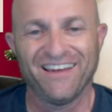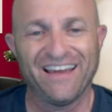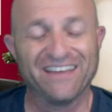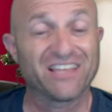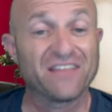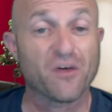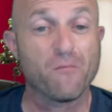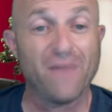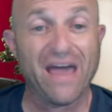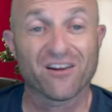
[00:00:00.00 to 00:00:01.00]
is that the
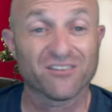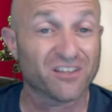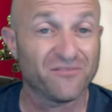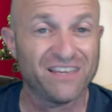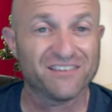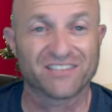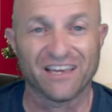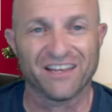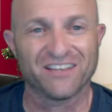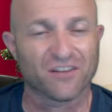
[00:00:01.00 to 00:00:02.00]
mayors of these
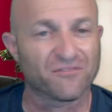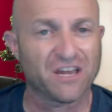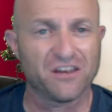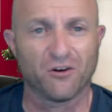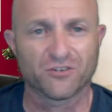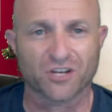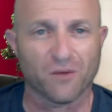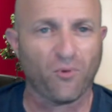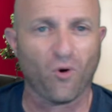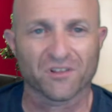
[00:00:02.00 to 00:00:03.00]
cities, of Kenosha,
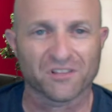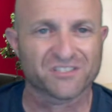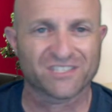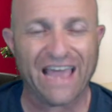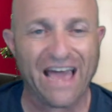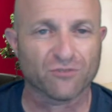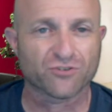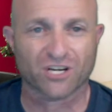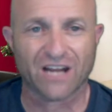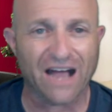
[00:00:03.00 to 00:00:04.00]
Portland, Seattle,
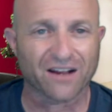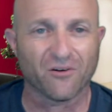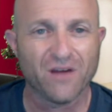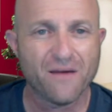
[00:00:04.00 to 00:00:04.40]
Chicago,